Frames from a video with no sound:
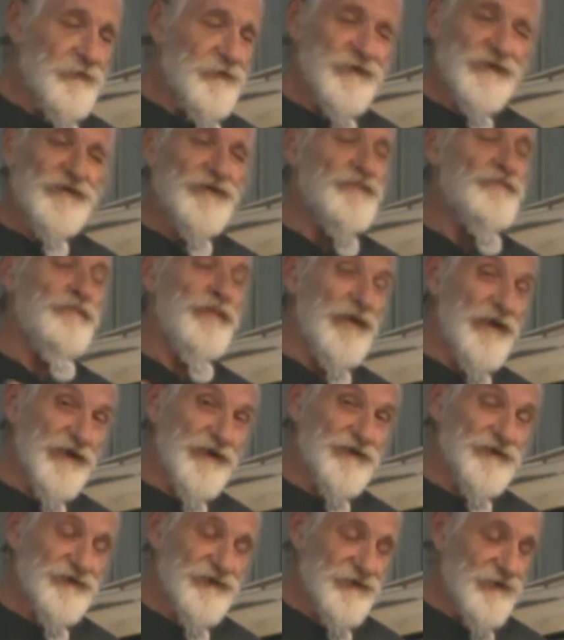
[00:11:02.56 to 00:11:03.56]
It just plays.
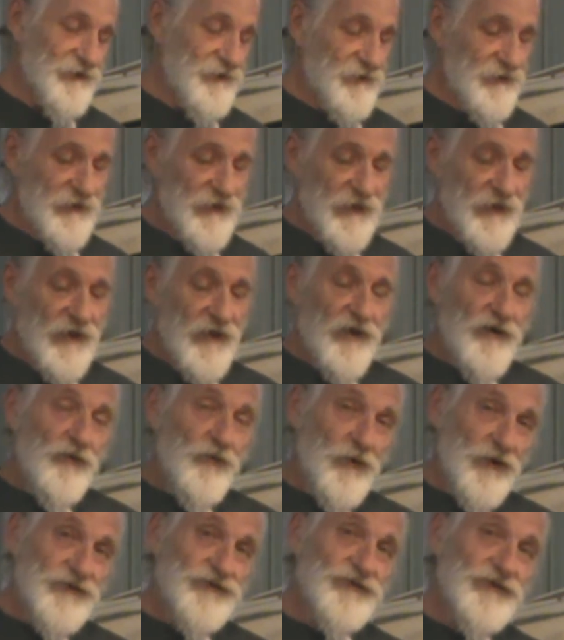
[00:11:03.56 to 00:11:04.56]

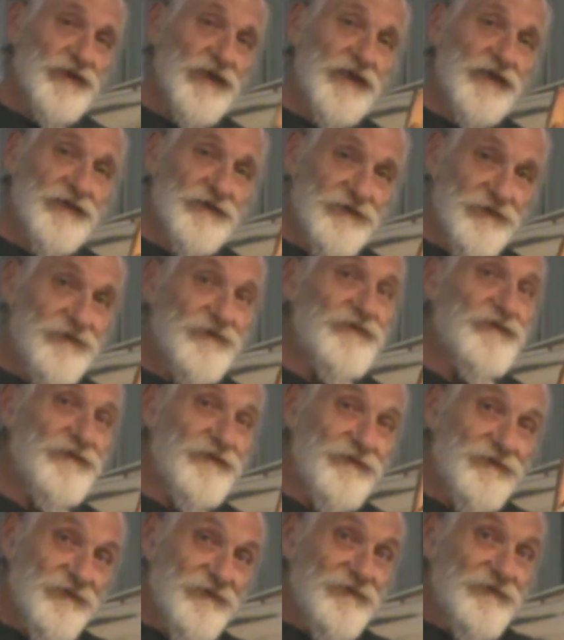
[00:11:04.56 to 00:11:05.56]
Once you get
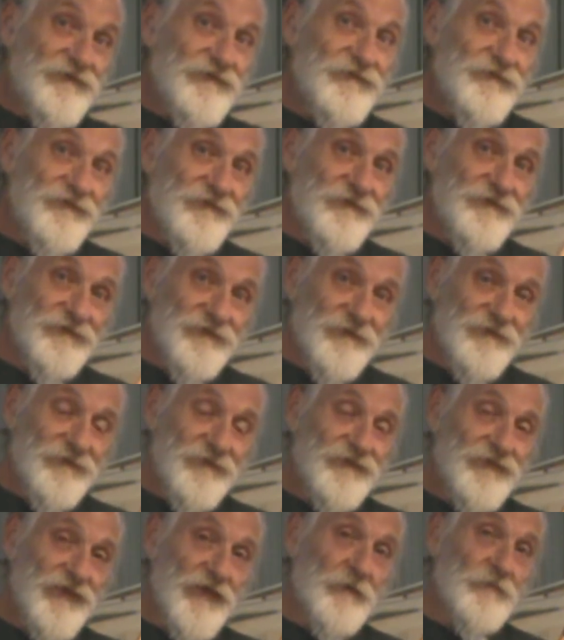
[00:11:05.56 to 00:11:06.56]

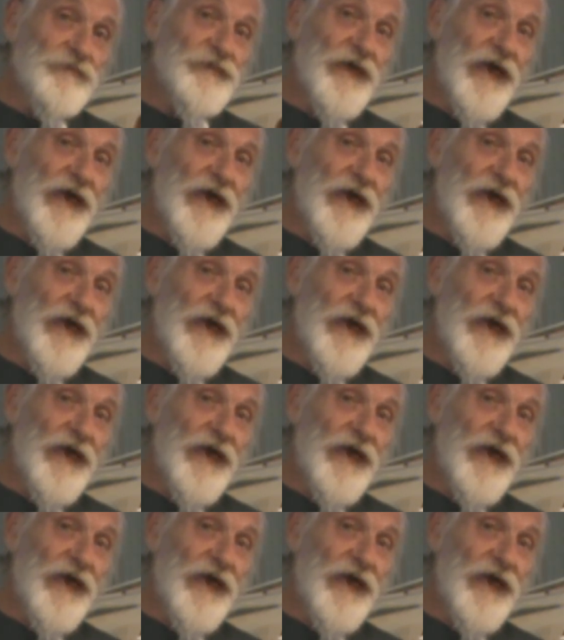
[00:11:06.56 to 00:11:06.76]
them